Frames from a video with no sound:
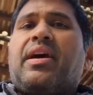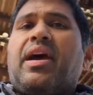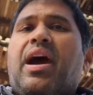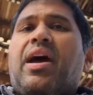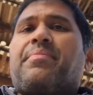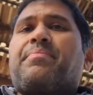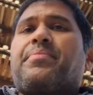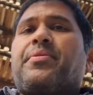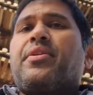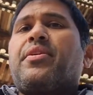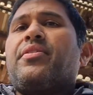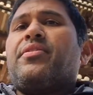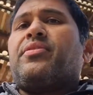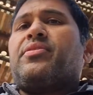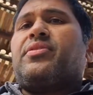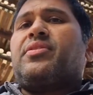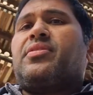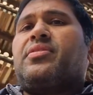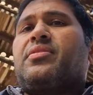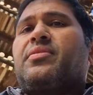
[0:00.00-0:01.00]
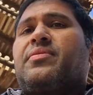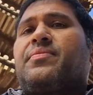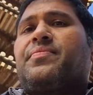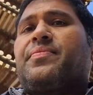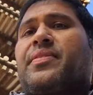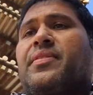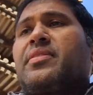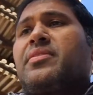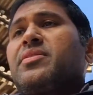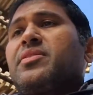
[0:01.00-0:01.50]
at birth,
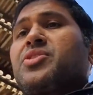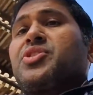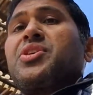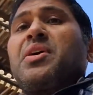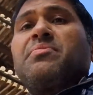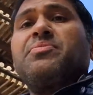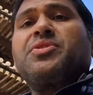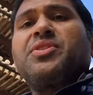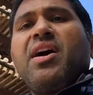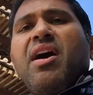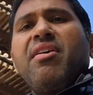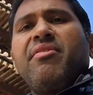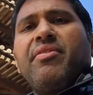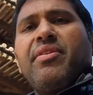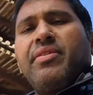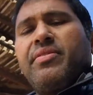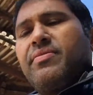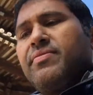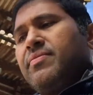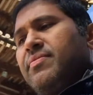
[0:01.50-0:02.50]
the samsara,